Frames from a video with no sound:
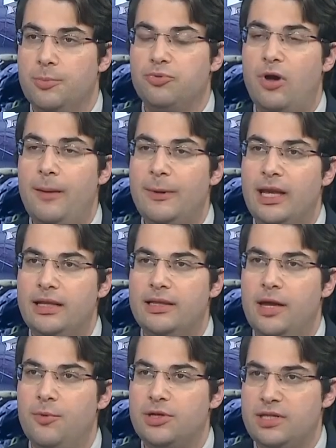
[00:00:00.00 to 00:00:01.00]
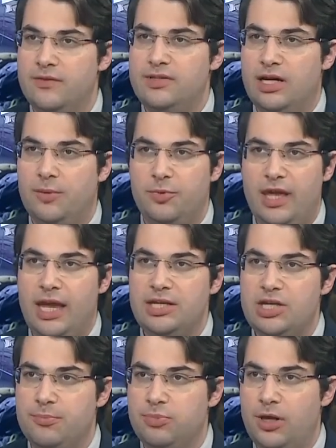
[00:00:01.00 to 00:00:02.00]
the propaganda networks they've set up with
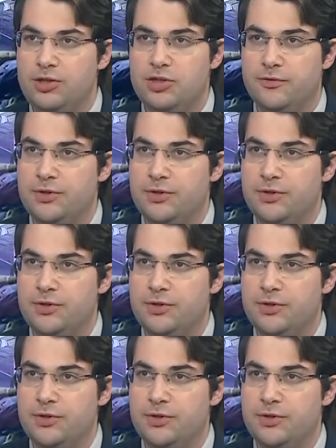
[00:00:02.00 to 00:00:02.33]
AJ Plus